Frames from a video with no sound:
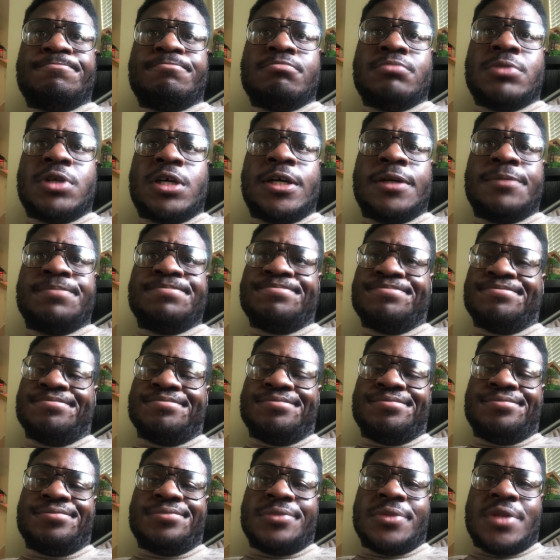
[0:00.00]
But
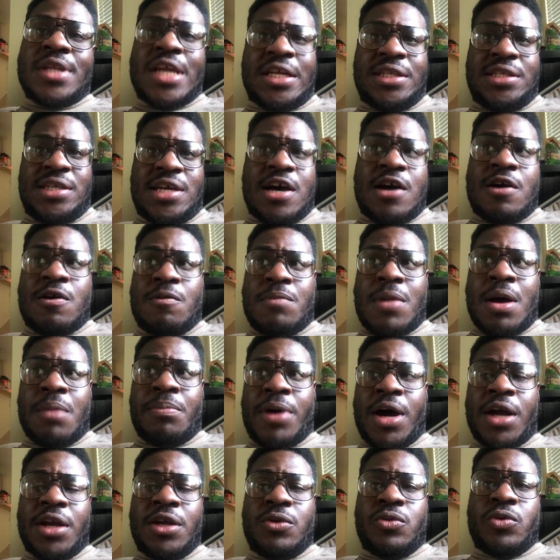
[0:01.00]
that's how my
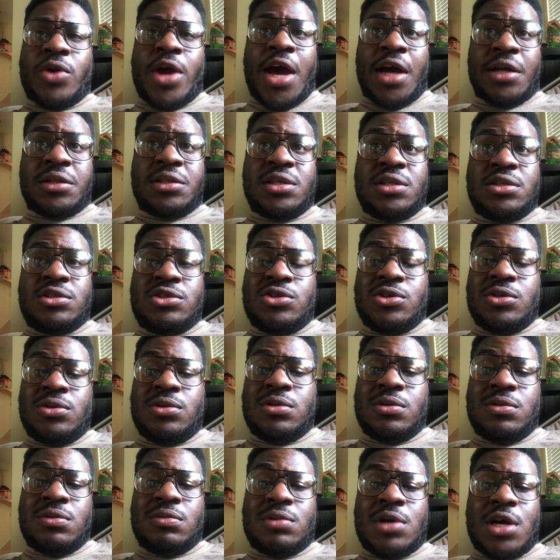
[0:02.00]
body reacted
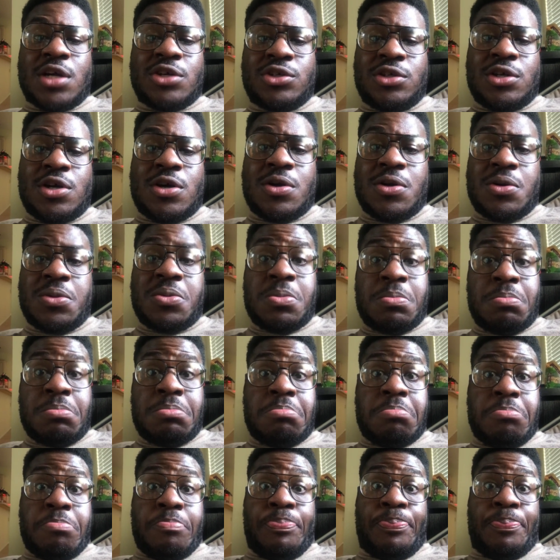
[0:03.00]
to hydrocodone.
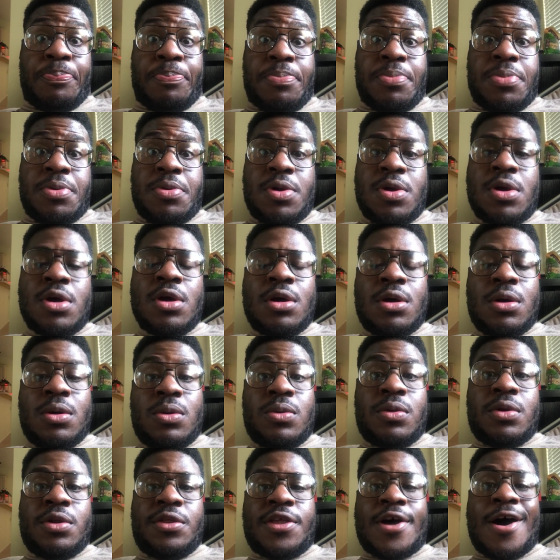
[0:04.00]
Who
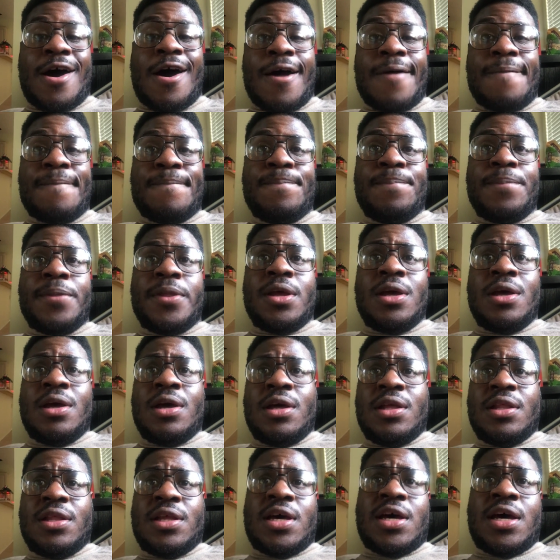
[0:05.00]
would have thought?
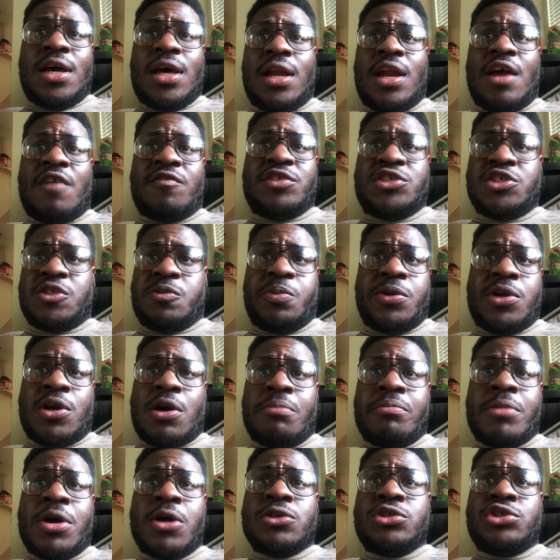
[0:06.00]
And I've just been
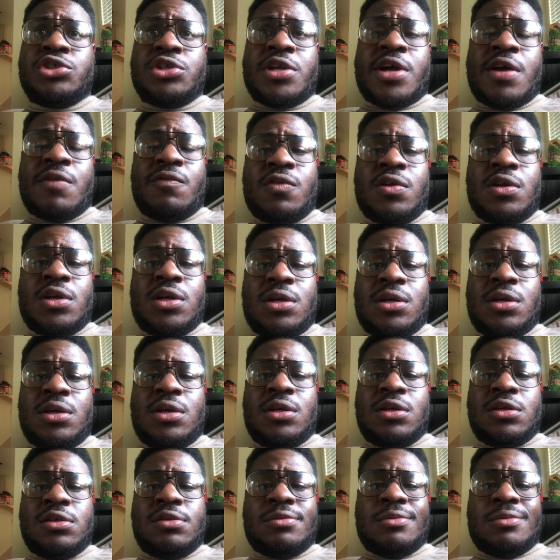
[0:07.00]
on Motrin
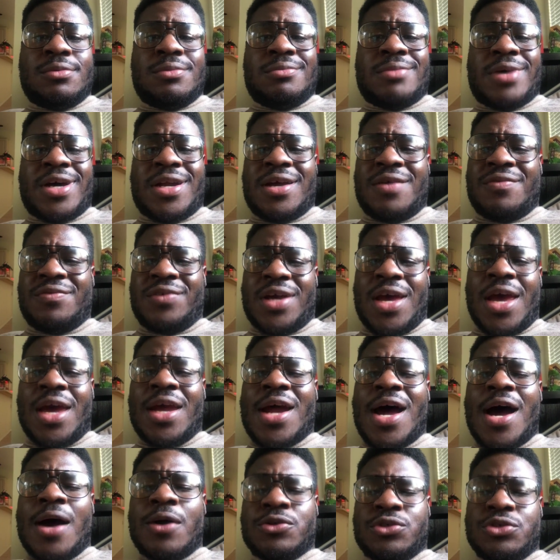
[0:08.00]
about every 8
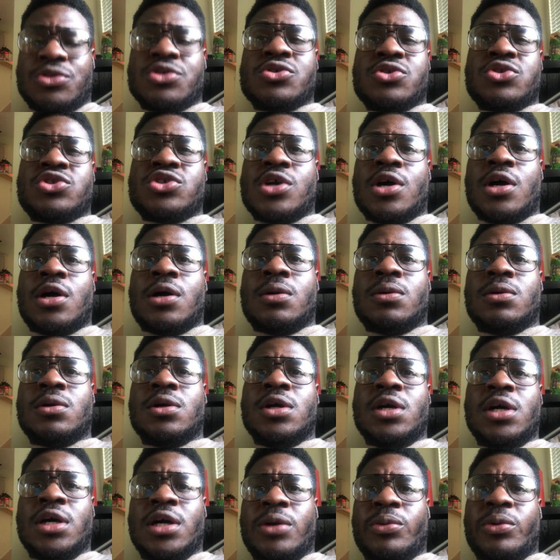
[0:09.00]
hours or so
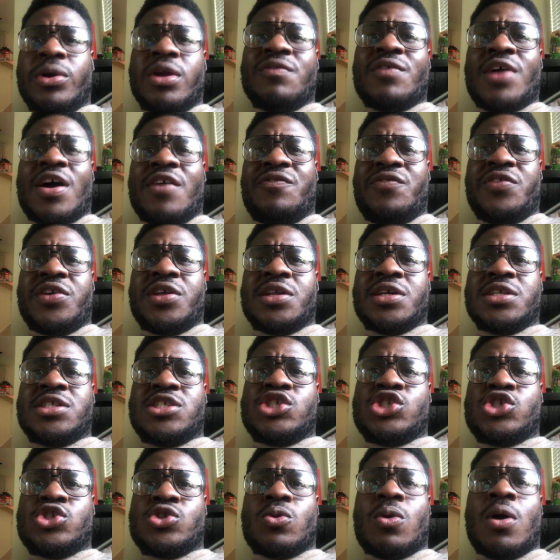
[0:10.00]
whenever I feel it
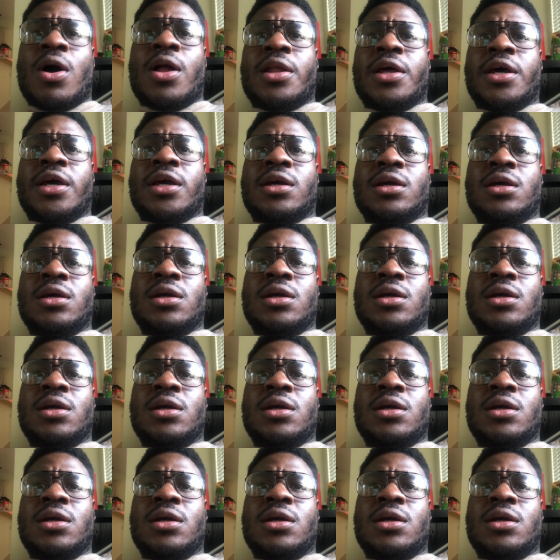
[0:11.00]
swelling.